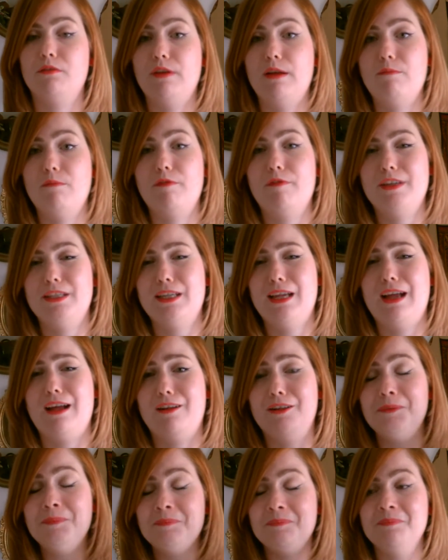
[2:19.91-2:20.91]
So the femme
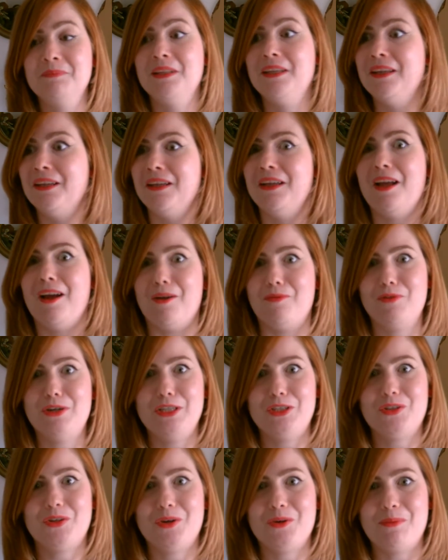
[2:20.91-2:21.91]
fatale,
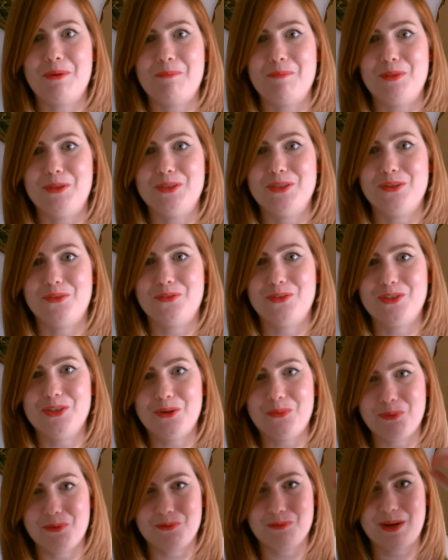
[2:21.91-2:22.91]
I'm really trying to remember this off
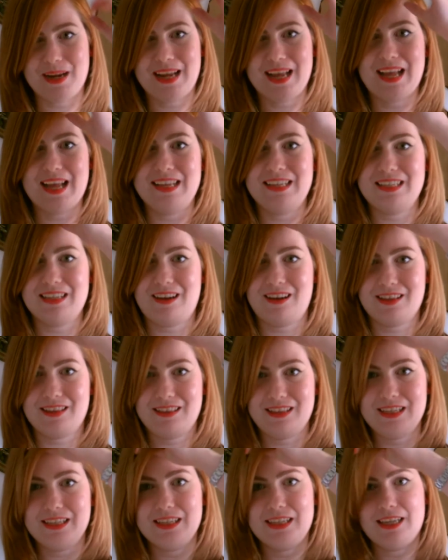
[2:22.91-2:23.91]
the top of my head,
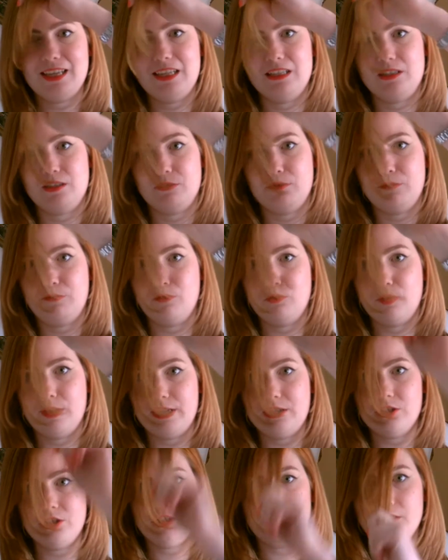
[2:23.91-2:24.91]
I think is
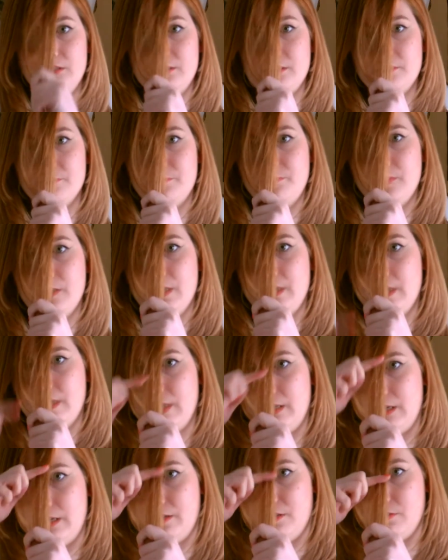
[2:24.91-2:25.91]
4 inches
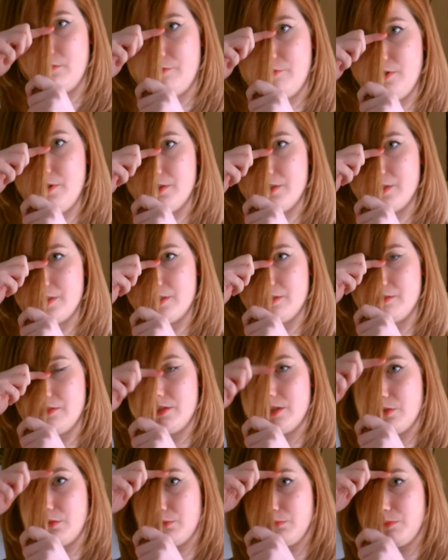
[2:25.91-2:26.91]
in the front,
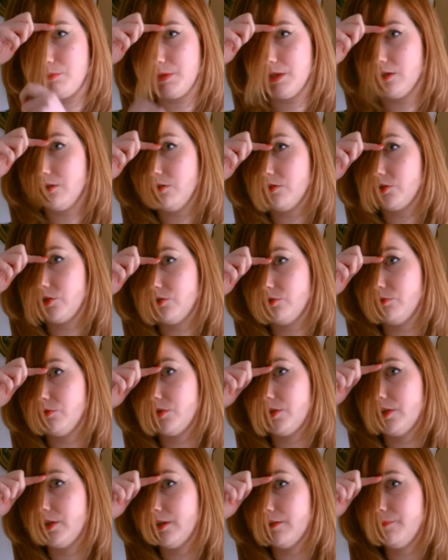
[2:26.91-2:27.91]
so it would be a lot
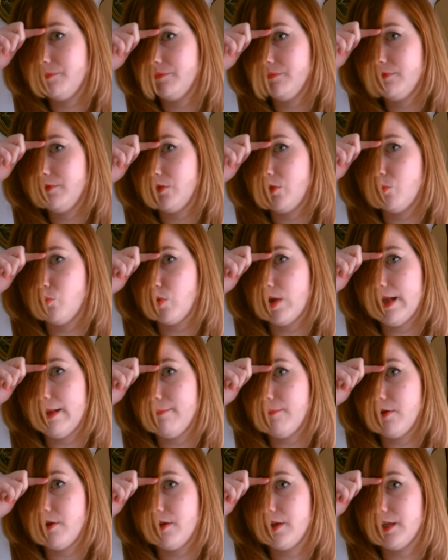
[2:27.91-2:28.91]
shorter than
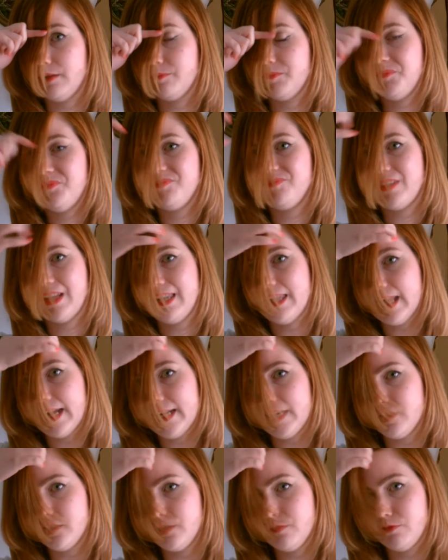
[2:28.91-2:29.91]
where my
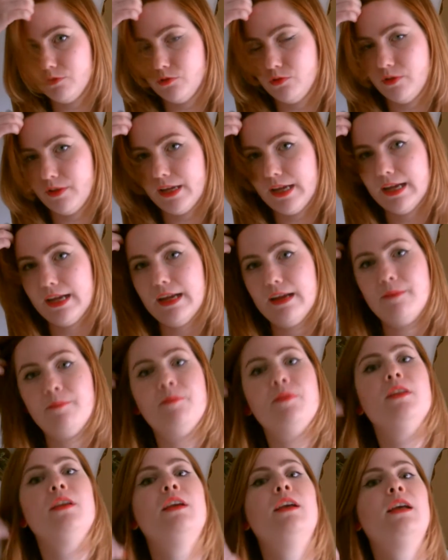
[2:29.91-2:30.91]
layers fall there.